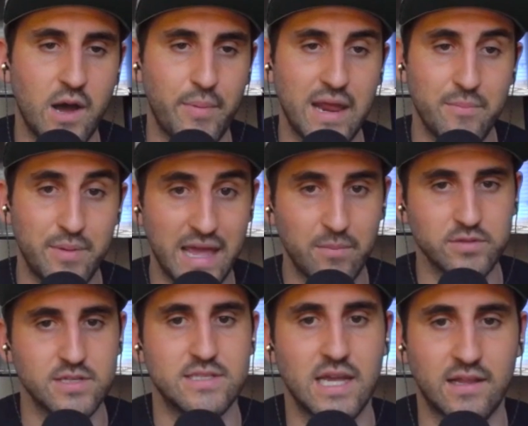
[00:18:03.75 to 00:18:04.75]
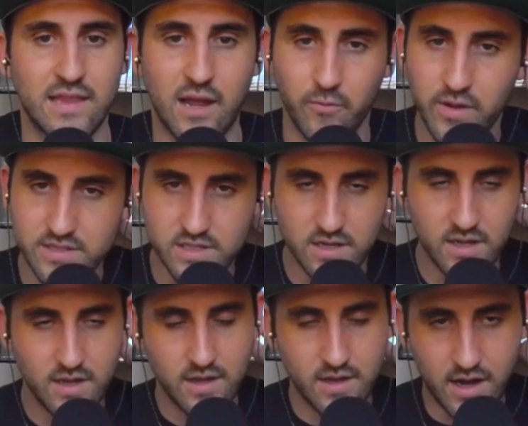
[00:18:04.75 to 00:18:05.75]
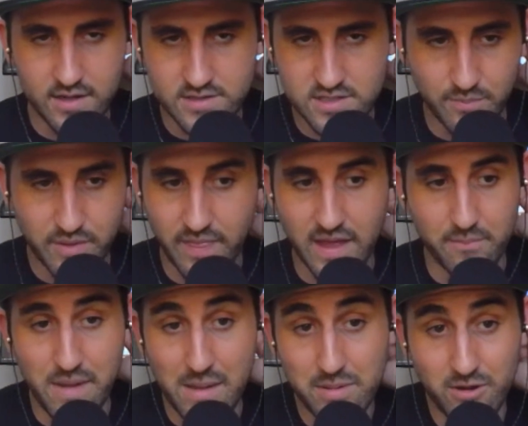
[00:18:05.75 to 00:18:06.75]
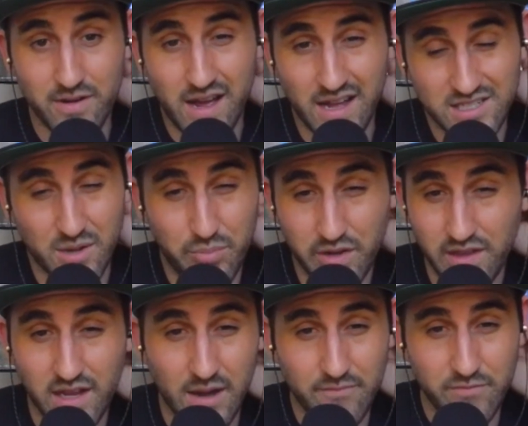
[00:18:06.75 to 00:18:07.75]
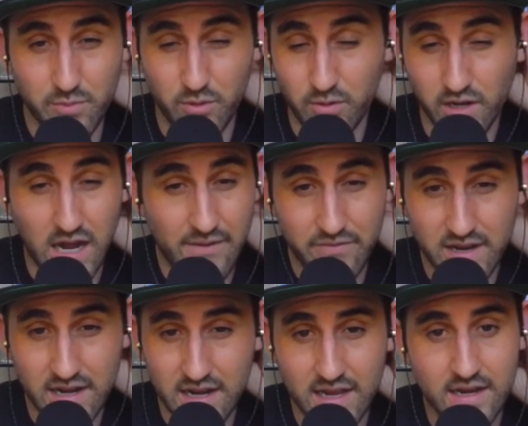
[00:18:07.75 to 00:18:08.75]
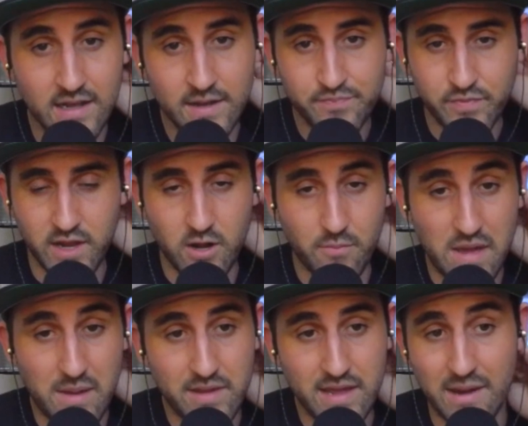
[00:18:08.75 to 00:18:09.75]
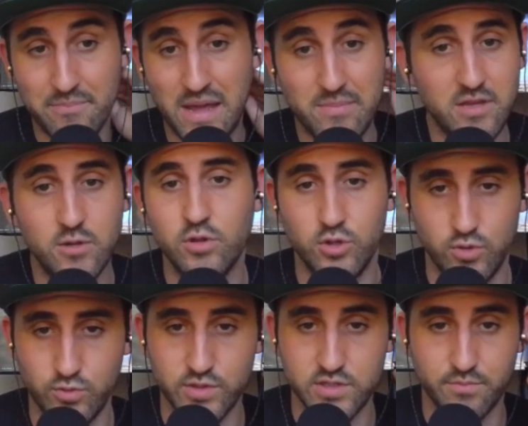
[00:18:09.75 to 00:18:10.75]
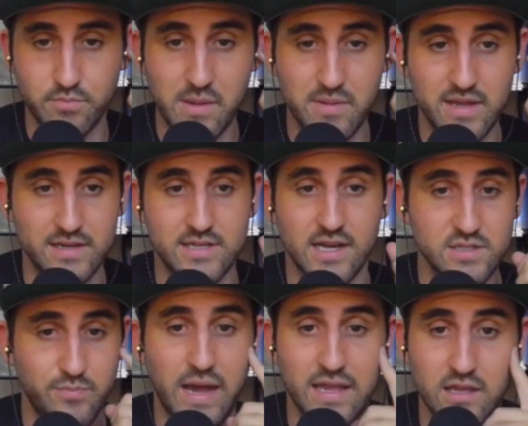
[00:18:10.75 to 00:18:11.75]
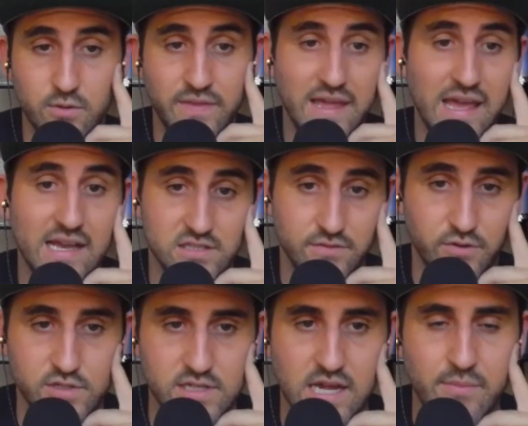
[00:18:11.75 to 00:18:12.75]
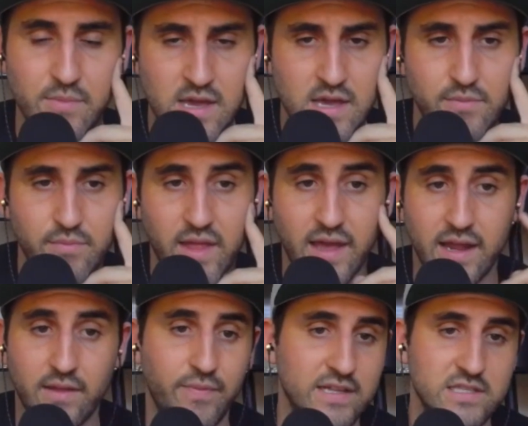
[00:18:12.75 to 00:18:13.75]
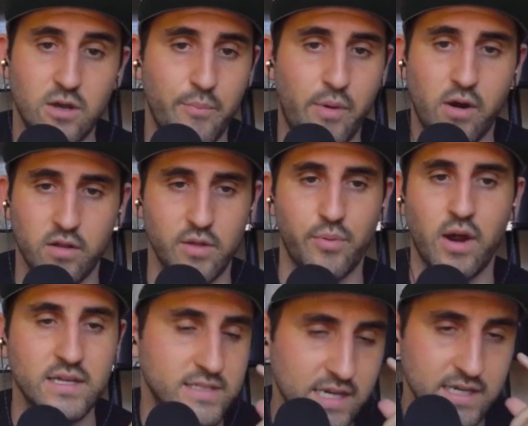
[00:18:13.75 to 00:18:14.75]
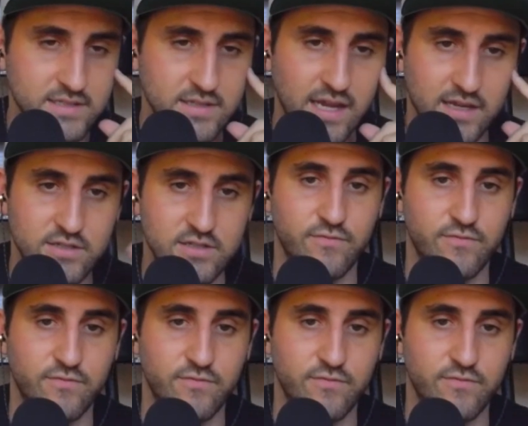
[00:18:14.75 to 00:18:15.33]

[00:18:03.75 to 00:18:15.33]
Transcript: that up and be able to take that risk on something that maybe you're not completely comfortable or confident in, maybe you lose, maybe it does bite you in the ass the first time, but that's all part of the process.